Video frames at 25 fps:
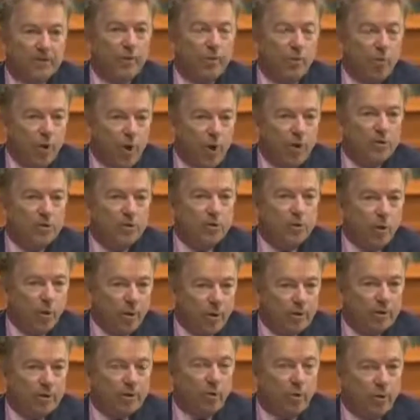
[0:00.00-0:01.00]
that was
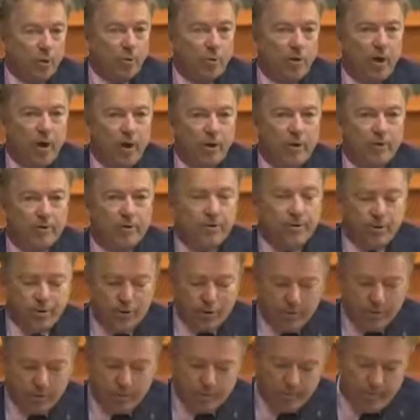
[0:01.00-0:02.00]
going to the Wuhan
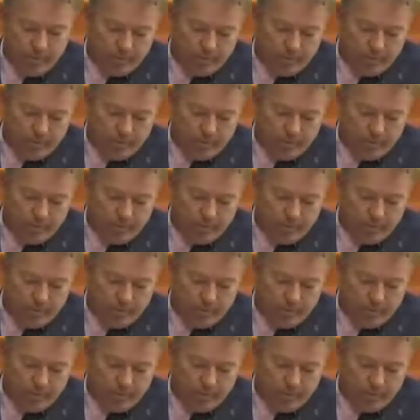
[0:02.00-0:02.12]
Institute?